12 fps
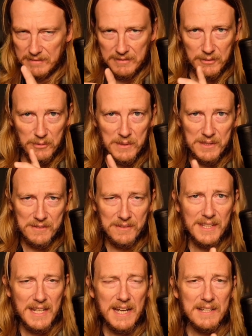with
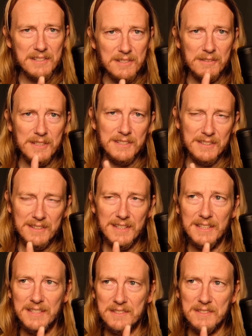the asterisk that
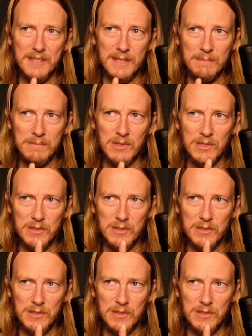it seems